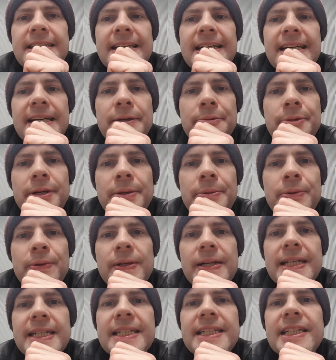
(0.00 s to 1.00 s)
G'day
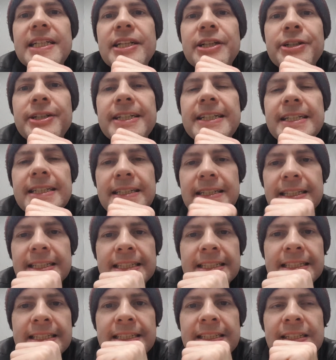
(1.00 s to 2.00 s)
people, how you going?
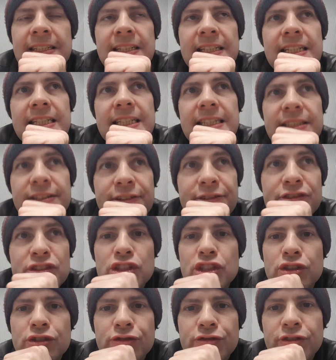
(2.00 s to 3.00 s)
And
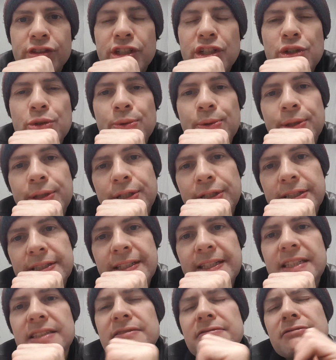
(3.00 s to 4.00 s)
I've just finished work.
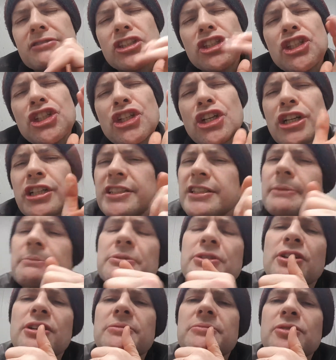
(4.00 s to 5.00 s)
And you know
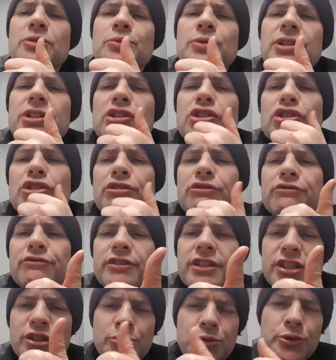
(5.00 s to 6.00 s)
sometimes when you just
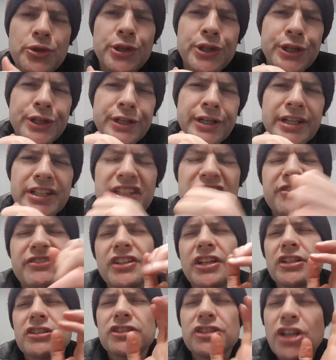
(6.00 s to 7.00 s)
finish work and you've
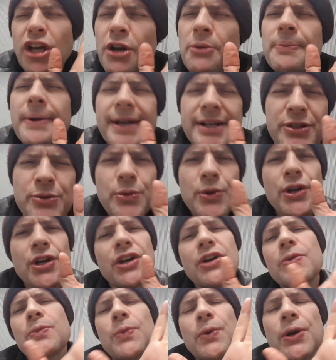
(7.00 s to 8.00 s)
done so much
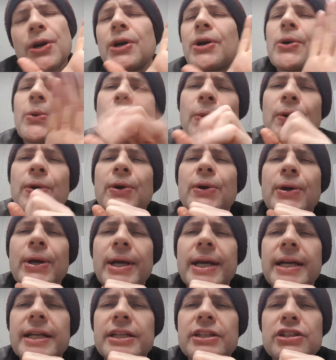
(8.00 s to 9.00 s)
work,
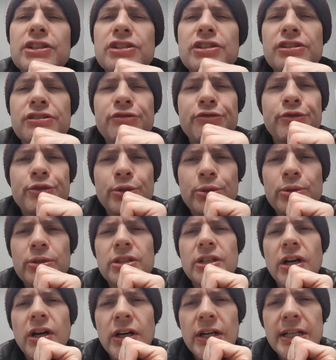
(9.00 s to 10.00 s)
and you just feel
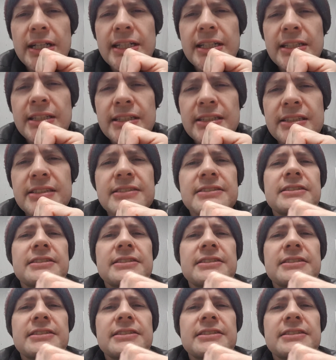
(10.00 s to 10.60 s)
tired?